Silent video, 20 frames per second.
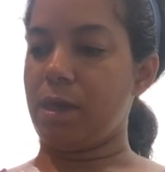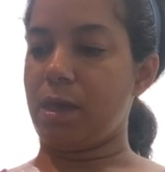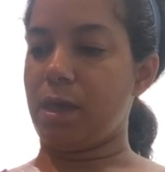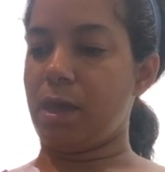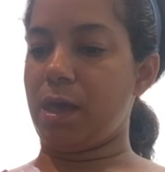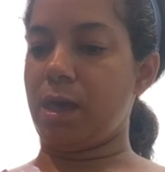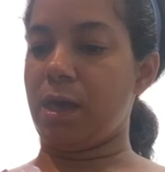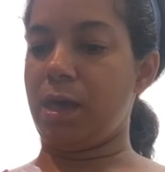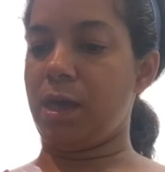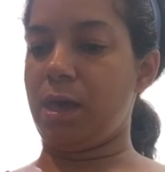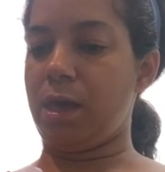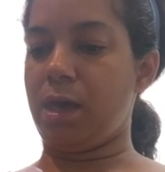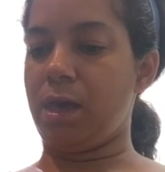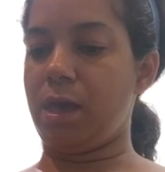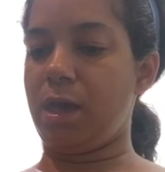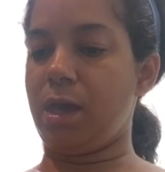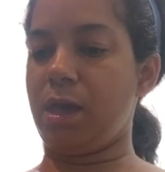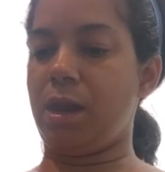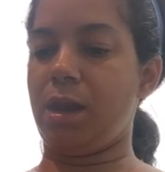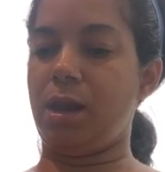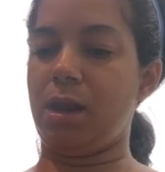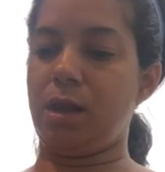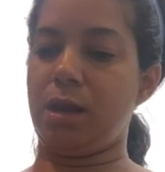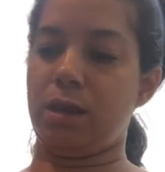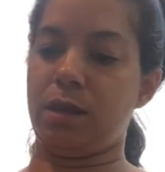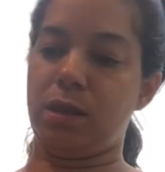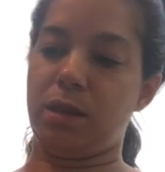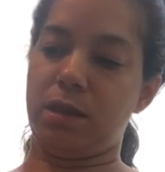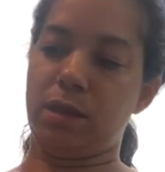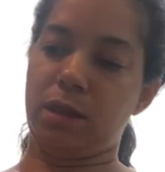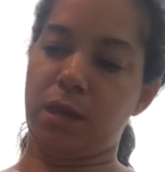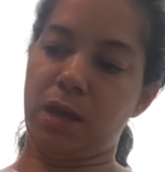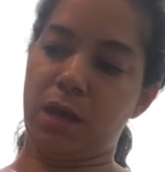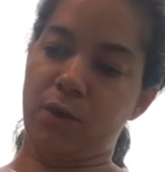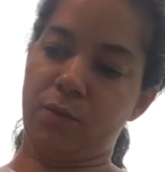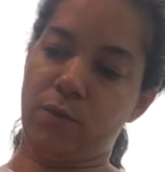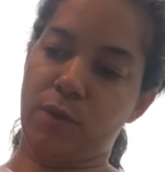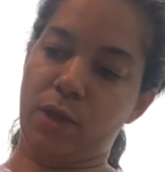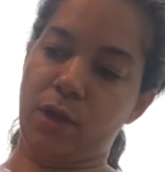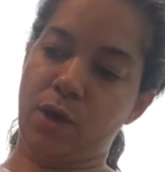And there
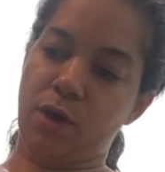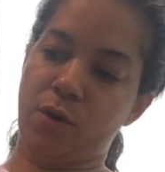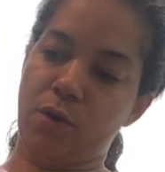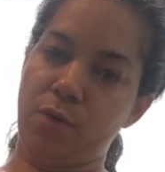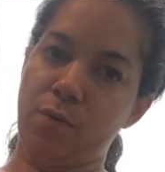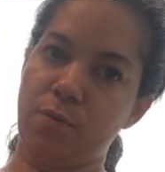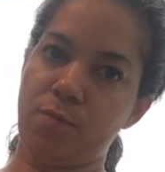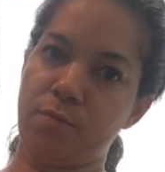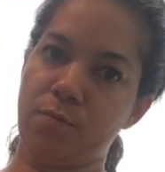we go.